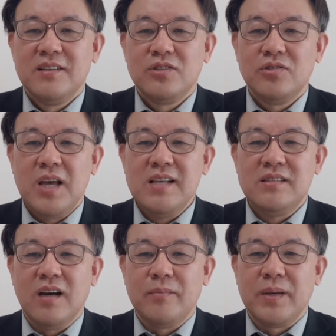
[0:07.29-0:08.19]
Today's
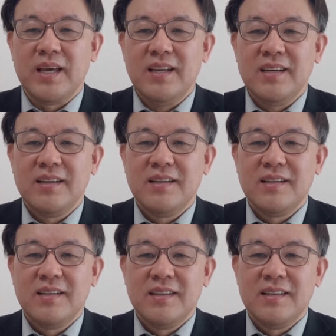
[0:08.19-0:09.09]
topic
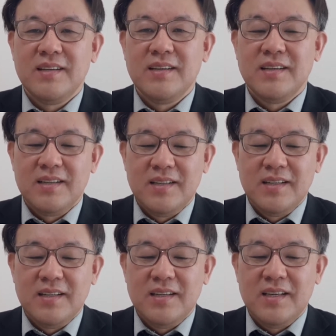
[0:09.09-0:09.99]

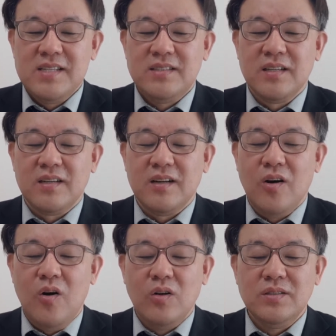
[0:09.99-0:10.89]
is the
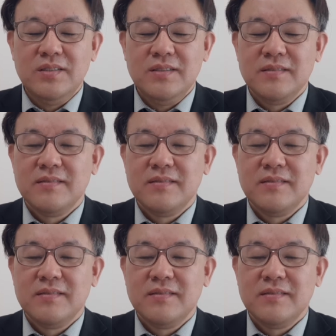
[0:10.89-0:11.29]
Lord